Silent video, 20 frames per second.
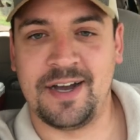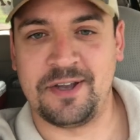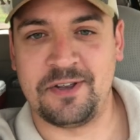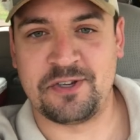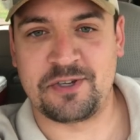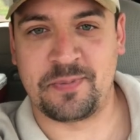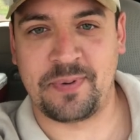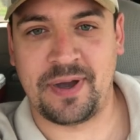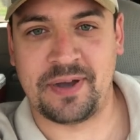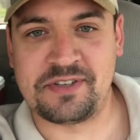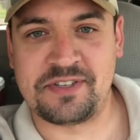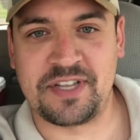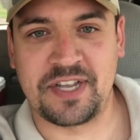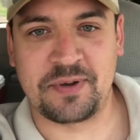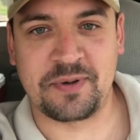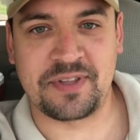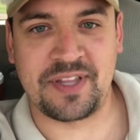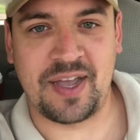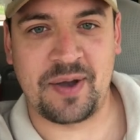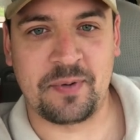you should probably
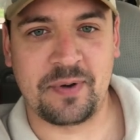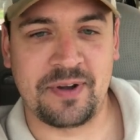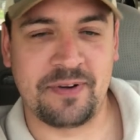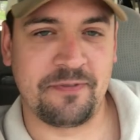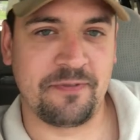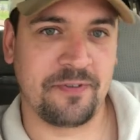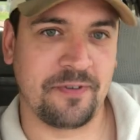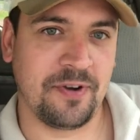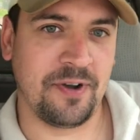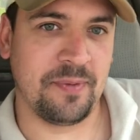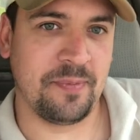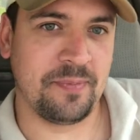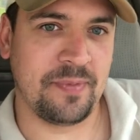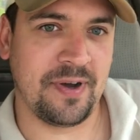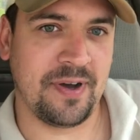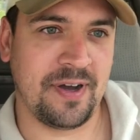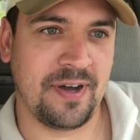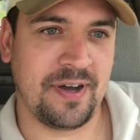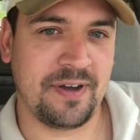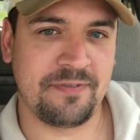stick with that one from
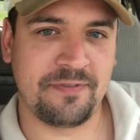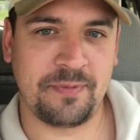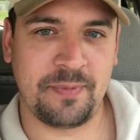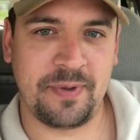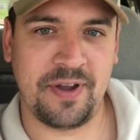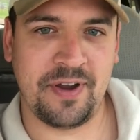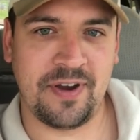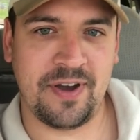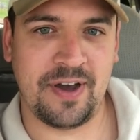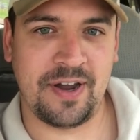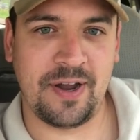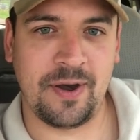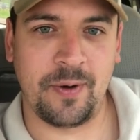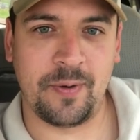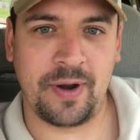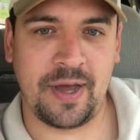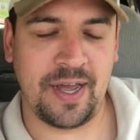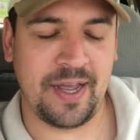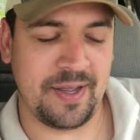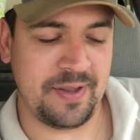here on
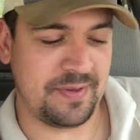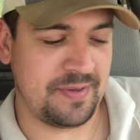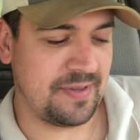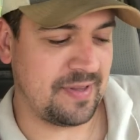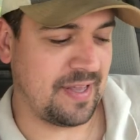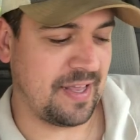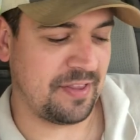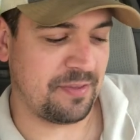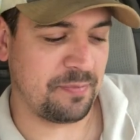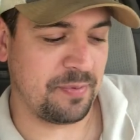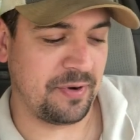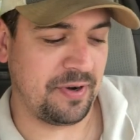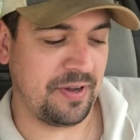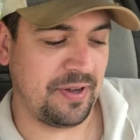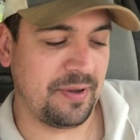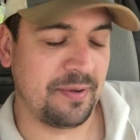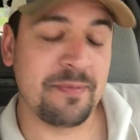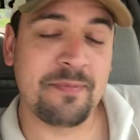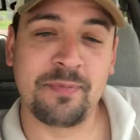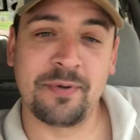out. That's
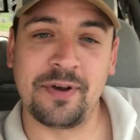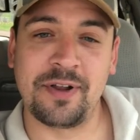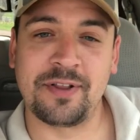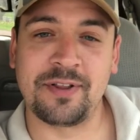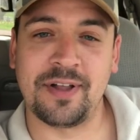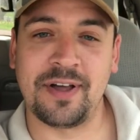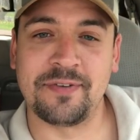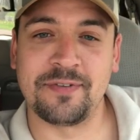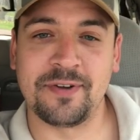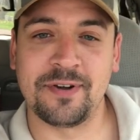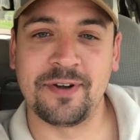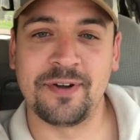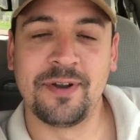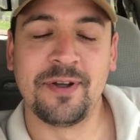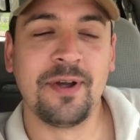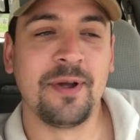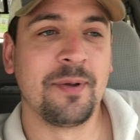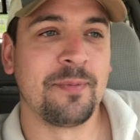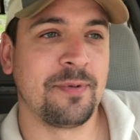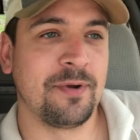pretty clever,
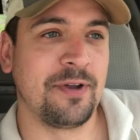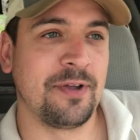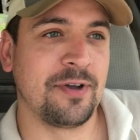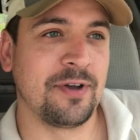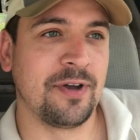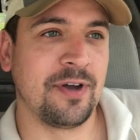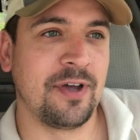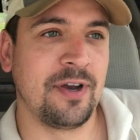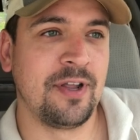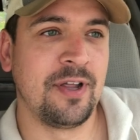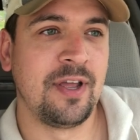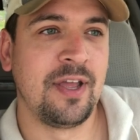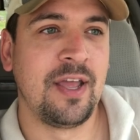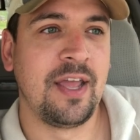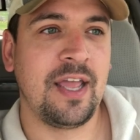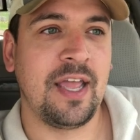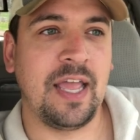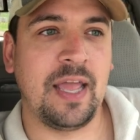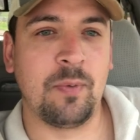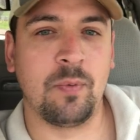pretty good,
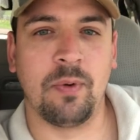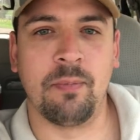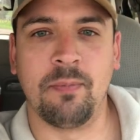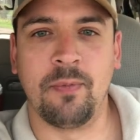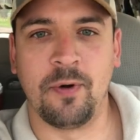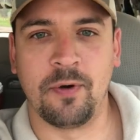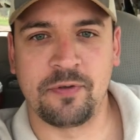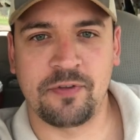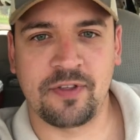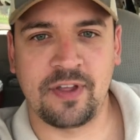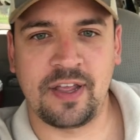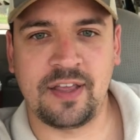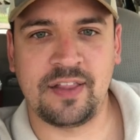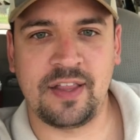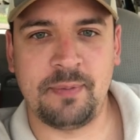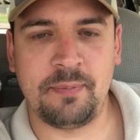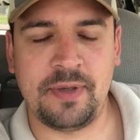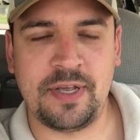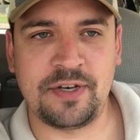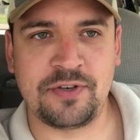and will most
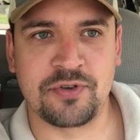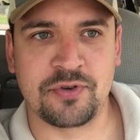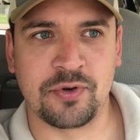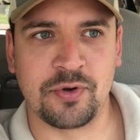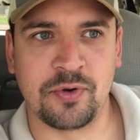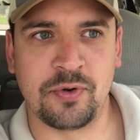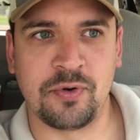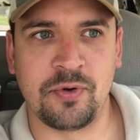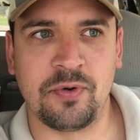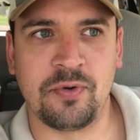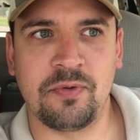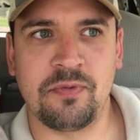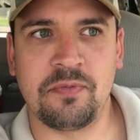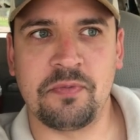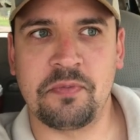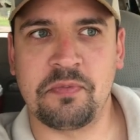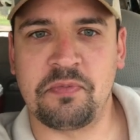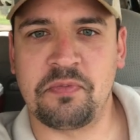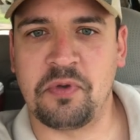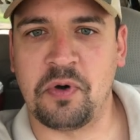likely be true
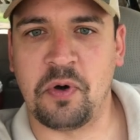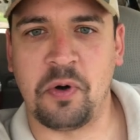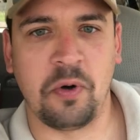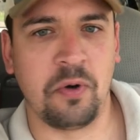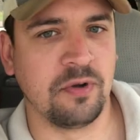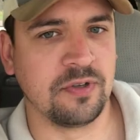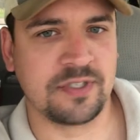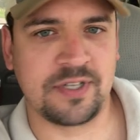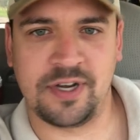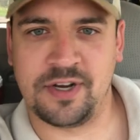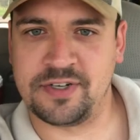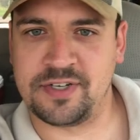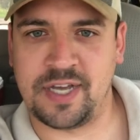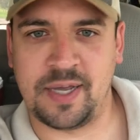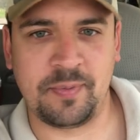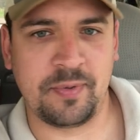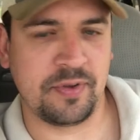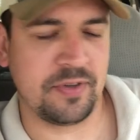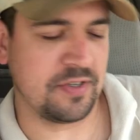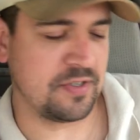the whole entire
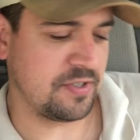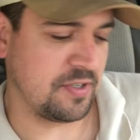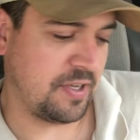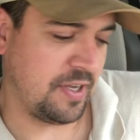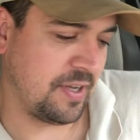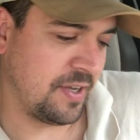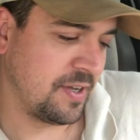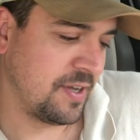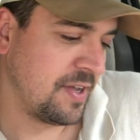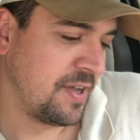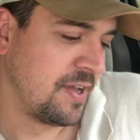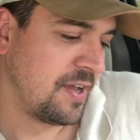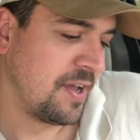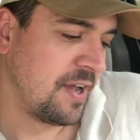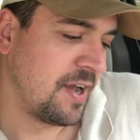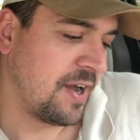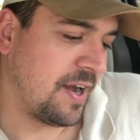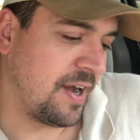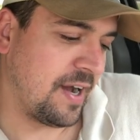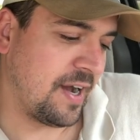time you're in this league.
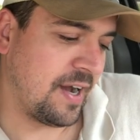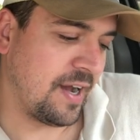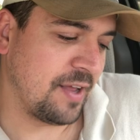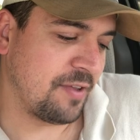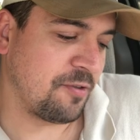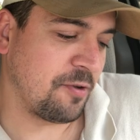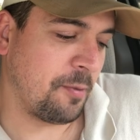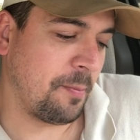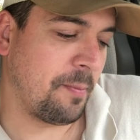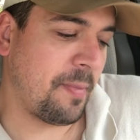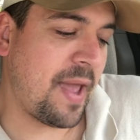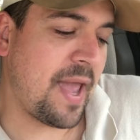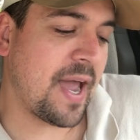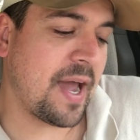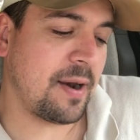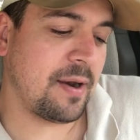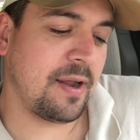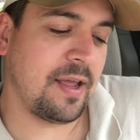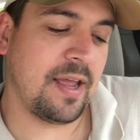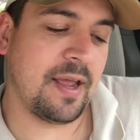So
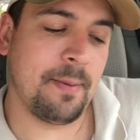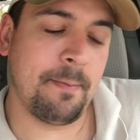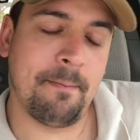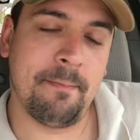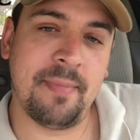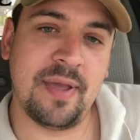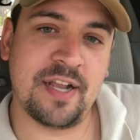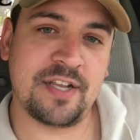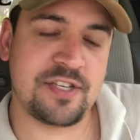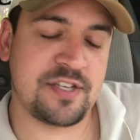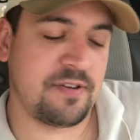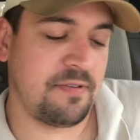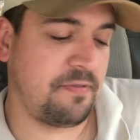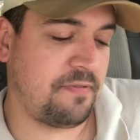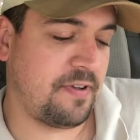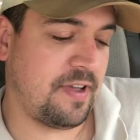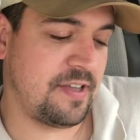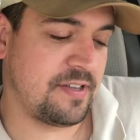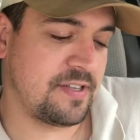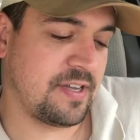Matt and Mitch
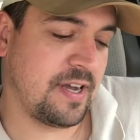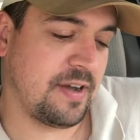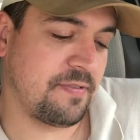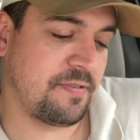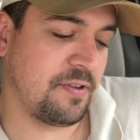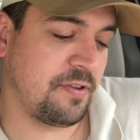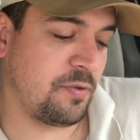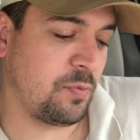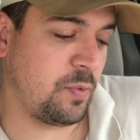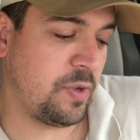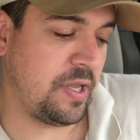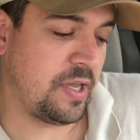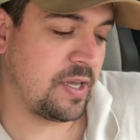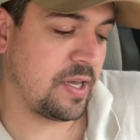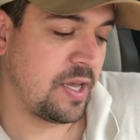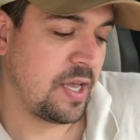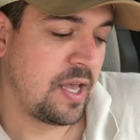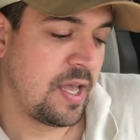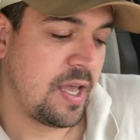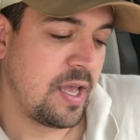faced off this
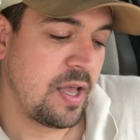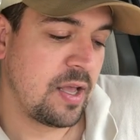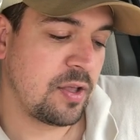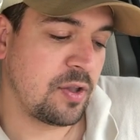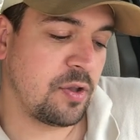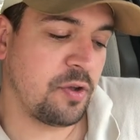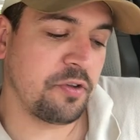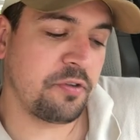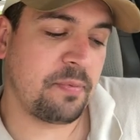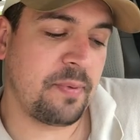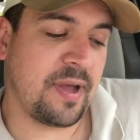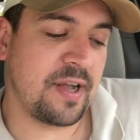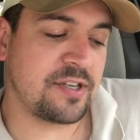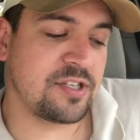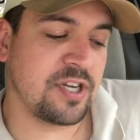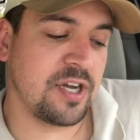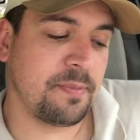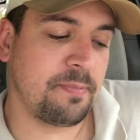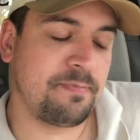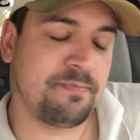week. Close
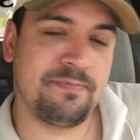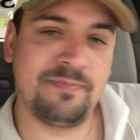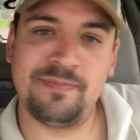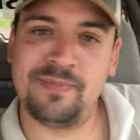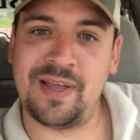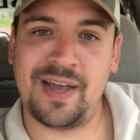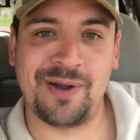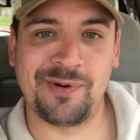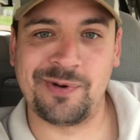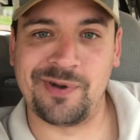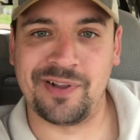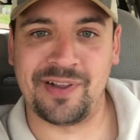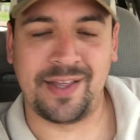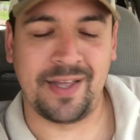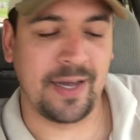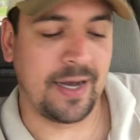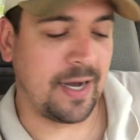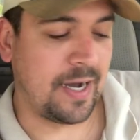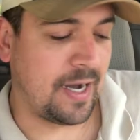matchup? Not really.